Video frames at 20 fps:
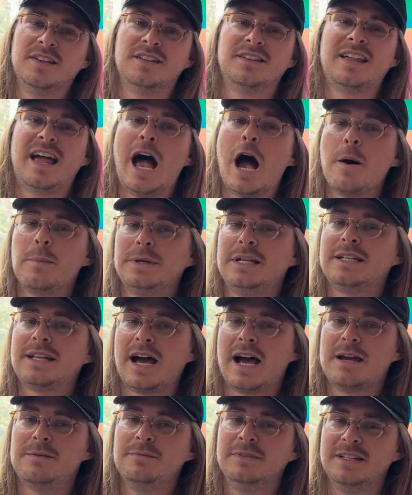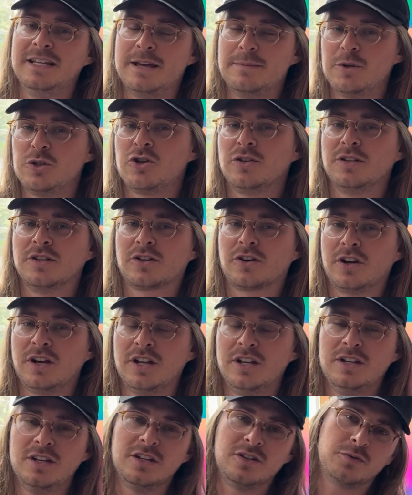is how many times the image on the
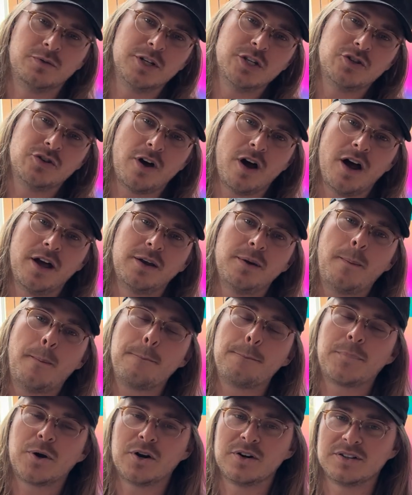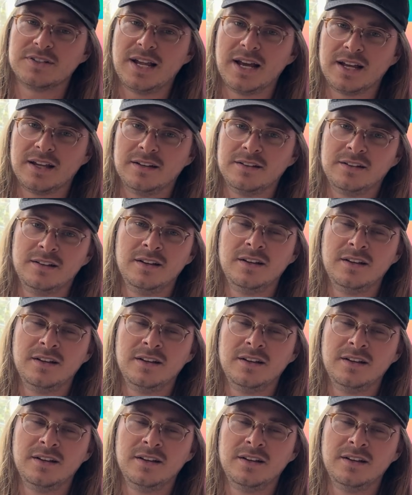screen is redrawn per second.